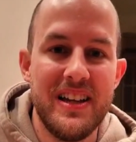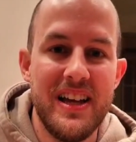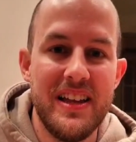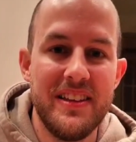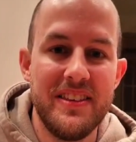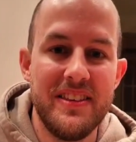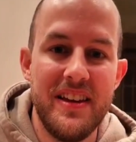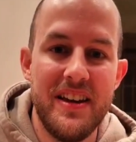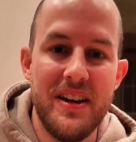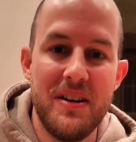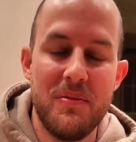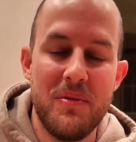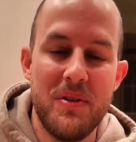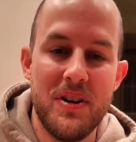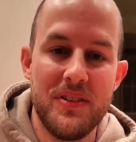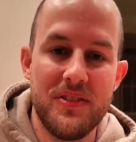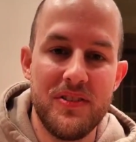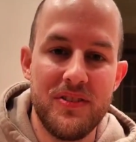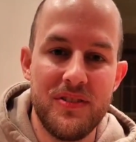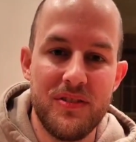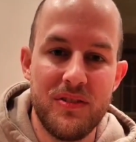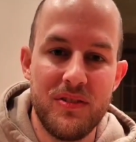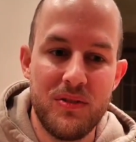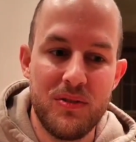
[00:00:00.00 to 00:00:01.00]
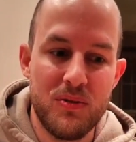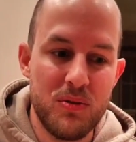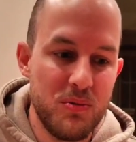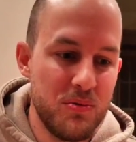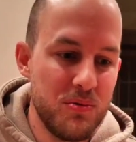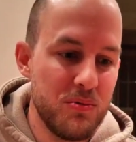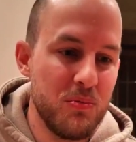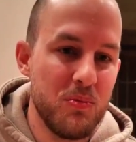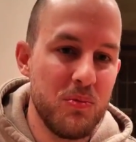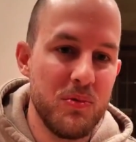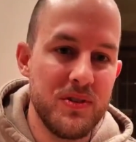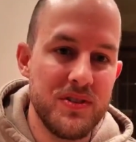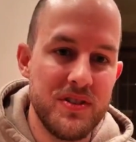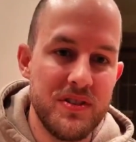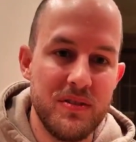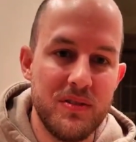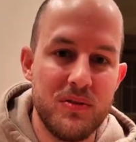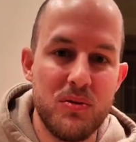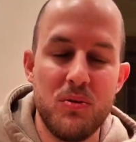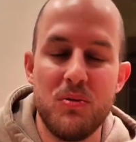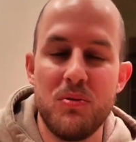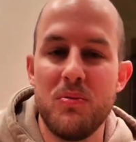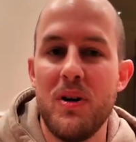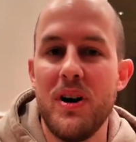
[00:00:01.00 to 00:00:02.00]
and there was
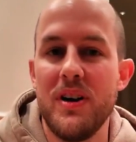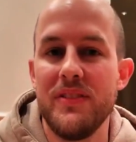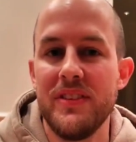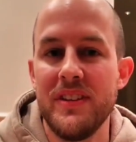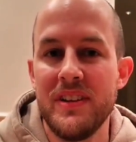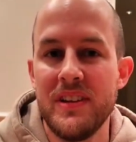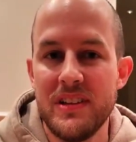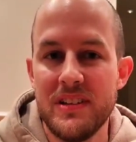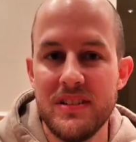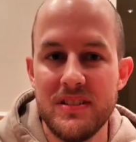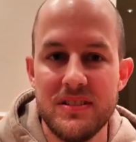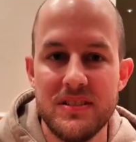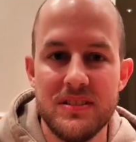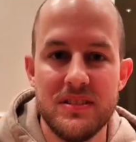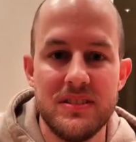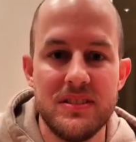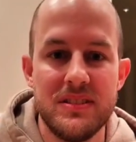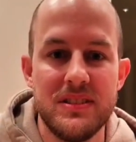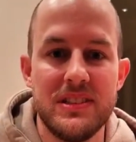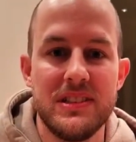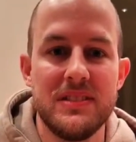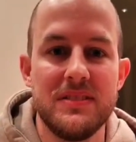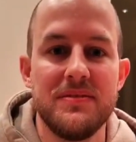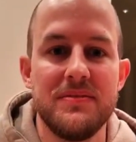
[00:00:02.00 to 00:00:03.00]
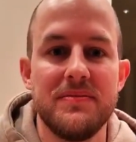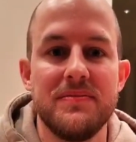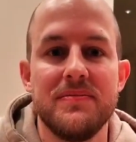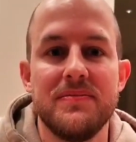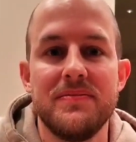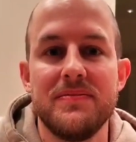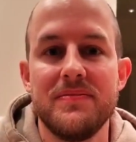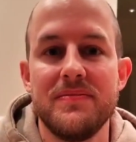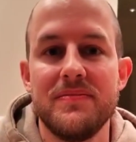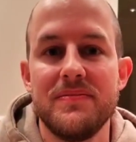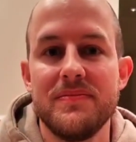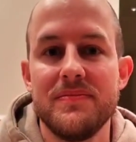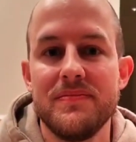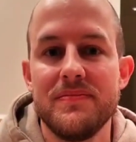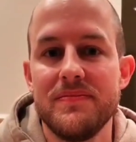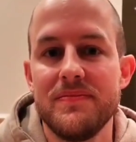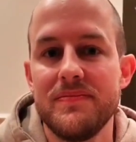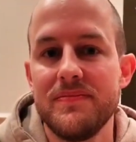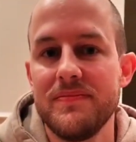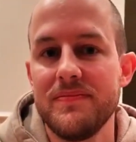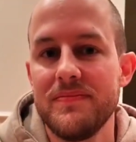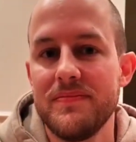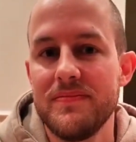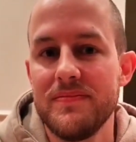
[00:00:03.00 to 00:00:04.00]
2-1. Nice.
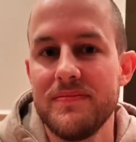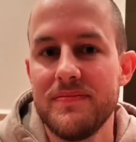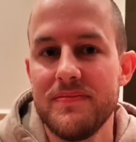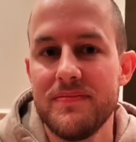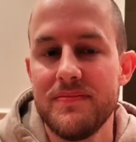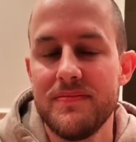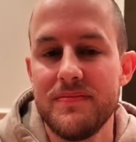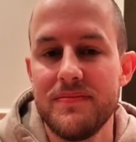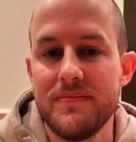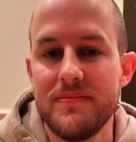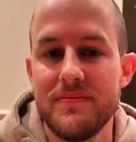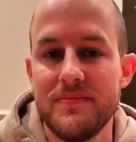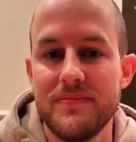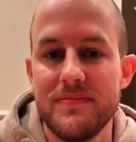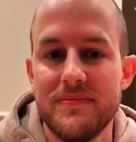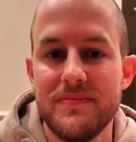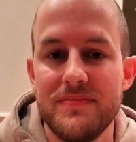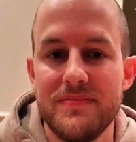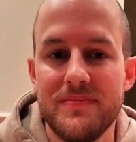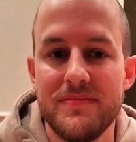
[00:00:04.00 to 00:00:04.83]
Good job on your